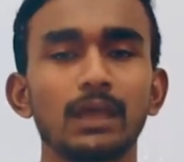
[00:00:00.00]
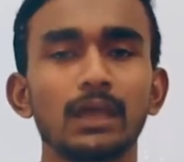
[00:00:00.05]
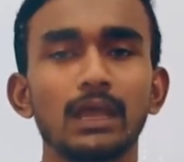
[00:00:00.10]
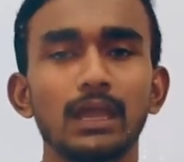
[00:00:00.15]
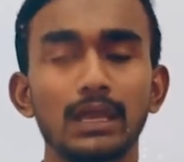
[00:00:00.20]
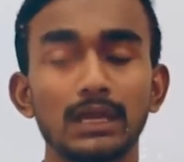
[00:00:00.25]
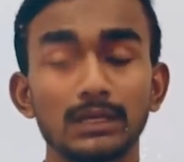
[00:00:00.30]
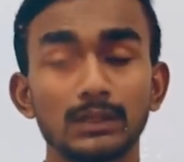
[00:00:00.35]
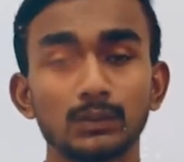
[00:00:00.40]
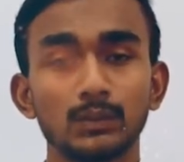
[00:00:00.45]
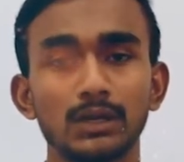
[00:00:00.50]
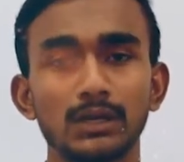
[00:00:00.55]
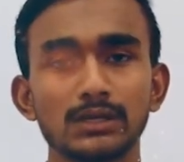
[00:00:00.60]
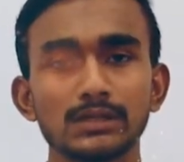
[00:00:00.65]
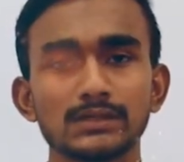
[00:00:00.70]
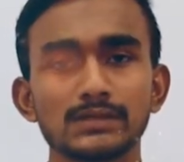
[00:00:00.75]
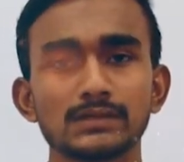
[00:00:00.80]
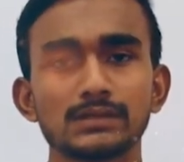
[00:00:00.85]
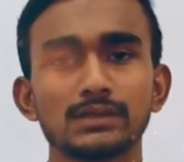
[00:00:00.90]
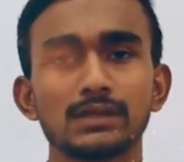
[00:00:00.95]
It was
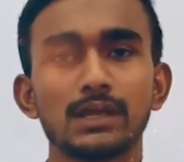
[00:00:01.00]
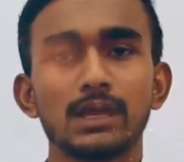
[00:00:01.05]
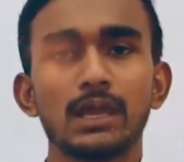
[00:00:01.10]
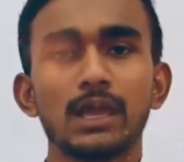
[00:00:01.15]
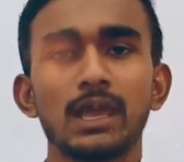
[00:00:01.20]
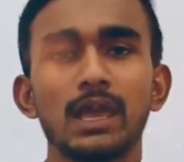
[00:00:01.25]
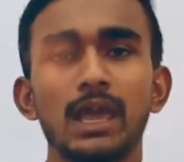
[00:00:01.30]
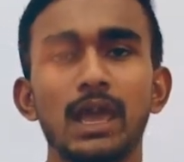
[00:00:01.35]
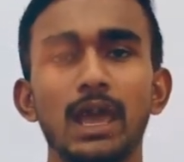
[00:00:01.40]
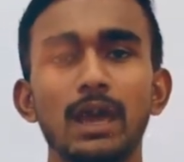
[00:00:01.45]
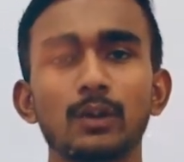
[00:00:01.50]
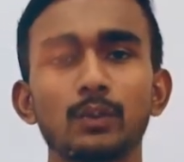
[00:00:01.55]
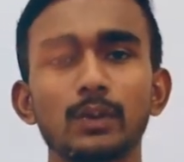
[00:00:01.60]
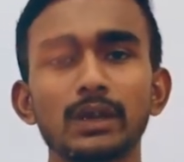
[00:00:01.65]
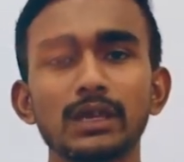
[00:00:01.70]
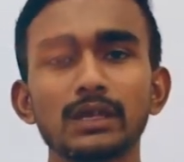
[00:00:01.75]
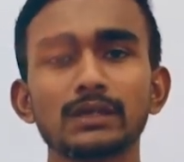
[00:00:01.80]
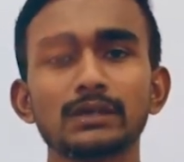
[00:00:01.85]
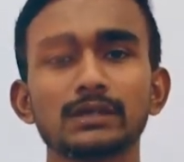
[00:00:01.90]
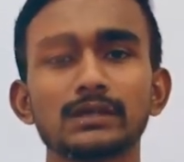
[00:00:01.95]
a
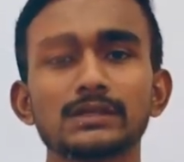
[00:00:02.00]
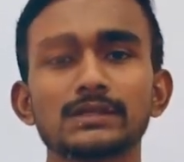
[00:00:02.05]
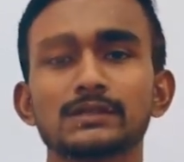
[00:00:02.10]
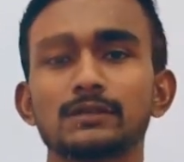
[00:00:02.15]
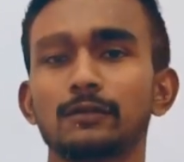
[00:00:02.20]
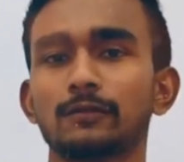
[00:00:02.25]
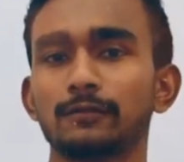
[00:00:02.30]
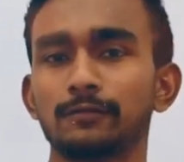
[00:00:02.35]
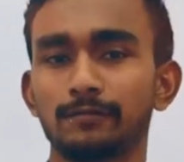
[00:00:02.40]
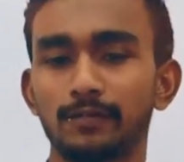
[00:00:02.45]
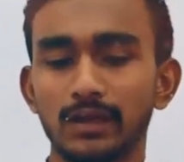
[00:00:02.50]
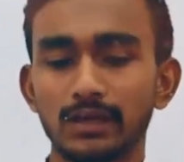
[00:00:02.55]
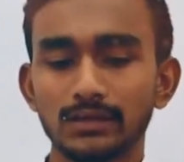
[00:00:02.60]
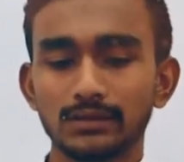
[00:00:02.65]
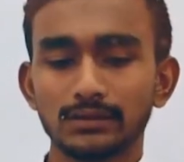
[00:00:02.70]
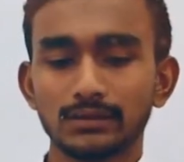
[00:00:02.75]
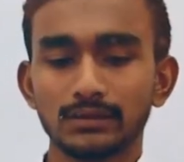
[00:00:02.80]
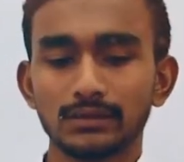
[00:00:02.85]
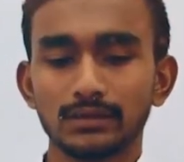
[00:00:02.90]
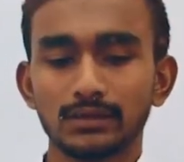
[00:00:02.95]
weakness of
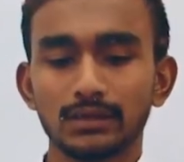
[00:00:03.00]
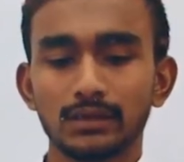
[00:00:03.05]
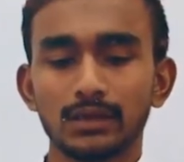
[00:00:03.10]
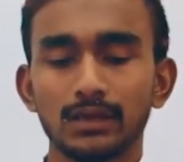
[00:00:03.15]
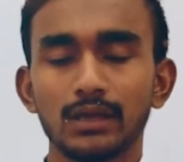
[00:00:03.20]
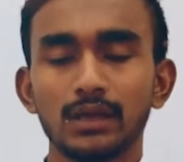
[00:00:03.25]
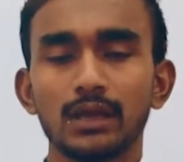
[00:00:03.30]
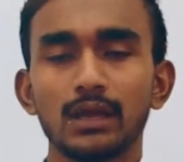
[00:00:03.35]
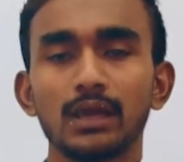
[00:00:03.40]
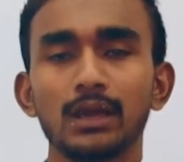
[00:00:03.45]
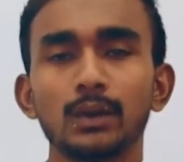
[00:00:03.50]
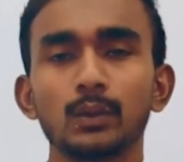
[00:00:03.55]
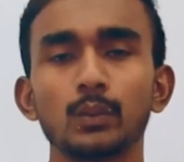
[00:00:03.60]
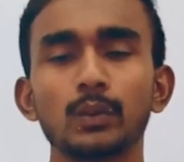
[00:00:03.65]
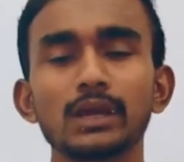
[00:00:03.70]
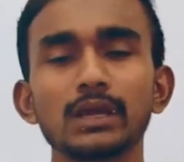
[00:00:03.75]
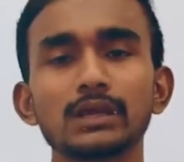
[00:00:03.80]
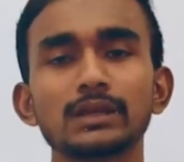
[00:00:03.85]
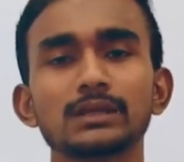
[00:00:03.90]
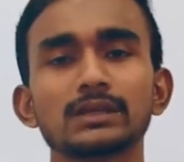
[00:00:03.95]
faith,
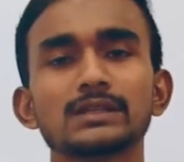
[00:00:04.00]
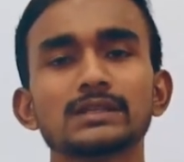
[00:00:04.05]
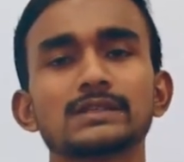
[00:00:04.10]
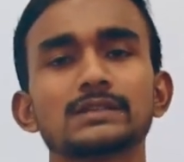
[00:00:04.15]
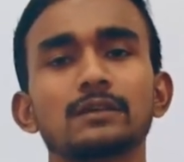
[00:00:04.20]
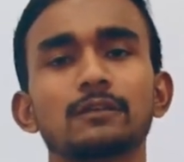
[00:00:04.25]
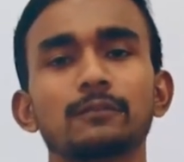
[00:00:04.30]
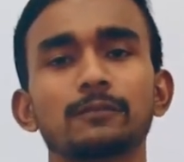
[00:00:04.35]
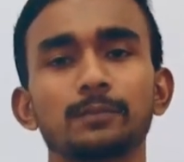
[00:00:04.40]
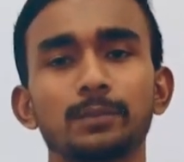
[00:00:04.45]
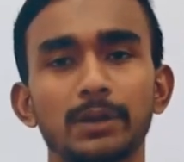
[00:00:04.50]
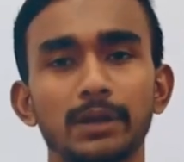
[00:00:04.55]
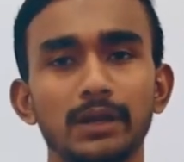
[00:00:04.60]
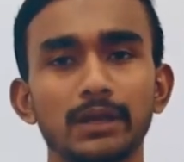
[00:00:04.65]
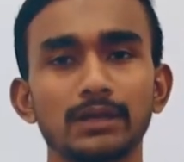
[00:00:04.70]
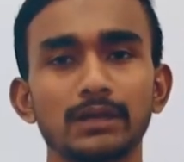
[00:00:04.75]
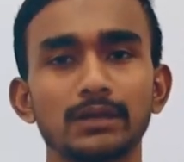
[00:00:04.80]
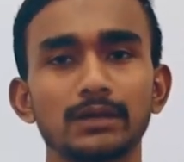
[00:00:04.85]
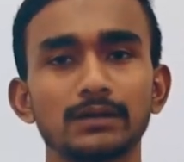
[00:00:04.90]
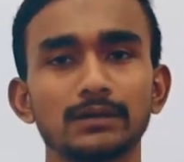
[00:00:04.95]
weakness of
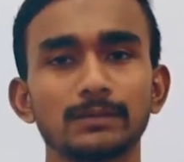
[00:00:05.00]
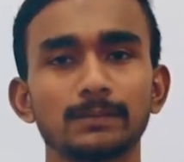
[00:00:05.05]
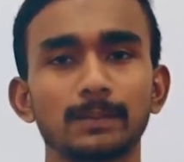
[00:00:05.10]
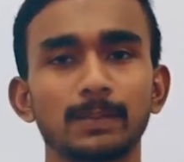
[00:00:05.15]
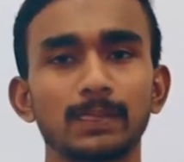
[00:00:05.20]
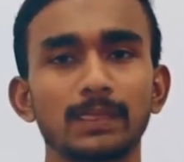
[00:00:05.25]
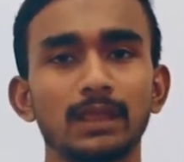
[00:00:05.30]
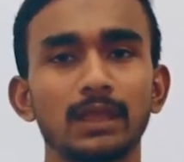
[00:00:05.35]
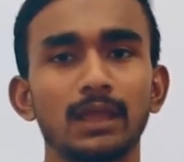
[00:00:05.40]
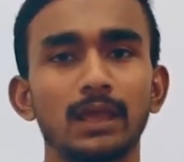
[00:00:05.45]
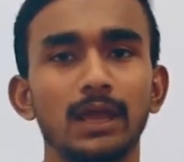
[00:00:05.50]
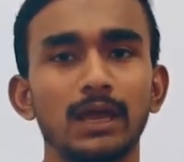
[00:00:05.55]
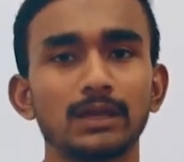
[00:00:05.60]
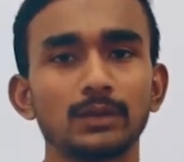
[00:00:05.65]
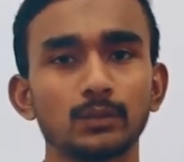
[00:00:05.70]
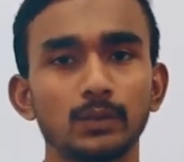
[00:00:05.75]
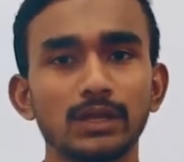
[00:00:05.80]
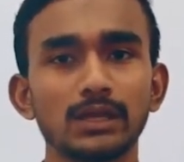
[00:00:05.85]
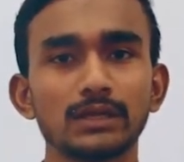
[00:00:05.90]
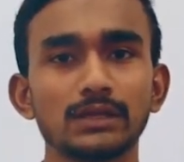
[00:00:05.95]
prayer, and
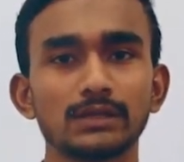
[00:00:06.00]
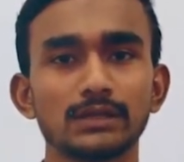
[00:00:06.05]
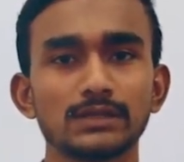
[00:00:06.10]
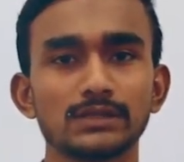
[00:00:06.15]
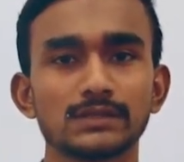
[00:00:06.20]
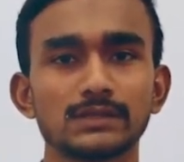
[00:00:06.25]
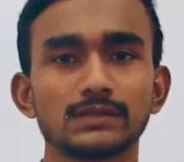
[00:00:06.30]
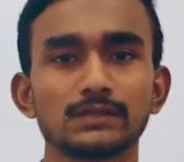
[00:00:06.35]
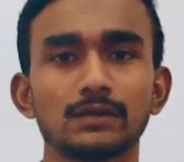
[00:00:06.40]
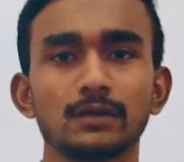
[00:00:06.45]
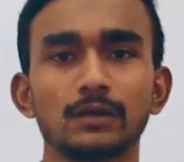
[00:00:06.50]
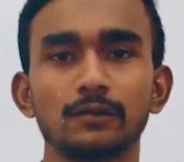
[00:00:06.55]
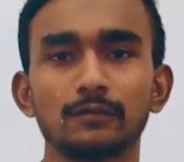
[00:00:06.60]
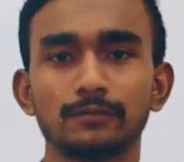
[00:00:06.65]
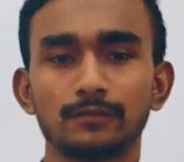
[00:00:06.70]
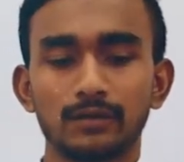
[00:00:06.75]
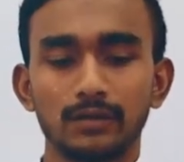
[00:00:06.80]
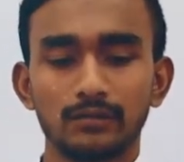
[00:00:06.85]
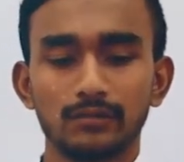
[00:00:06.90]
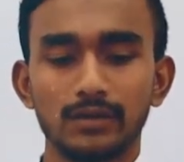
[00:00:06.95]
weakness of
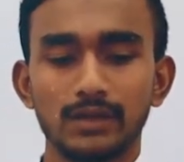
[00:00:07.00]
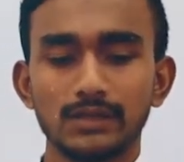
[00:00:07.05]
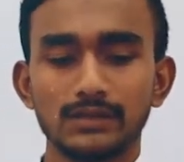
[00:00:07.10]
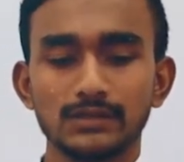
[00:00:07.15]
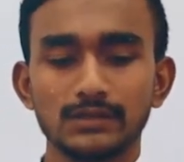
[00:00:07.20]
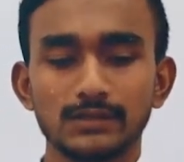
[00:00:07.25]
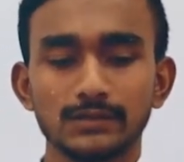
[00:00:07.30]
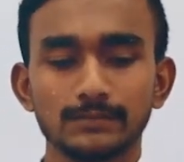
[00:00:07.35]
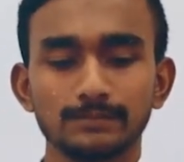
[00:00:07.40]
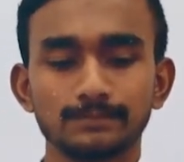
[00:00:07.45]
courage.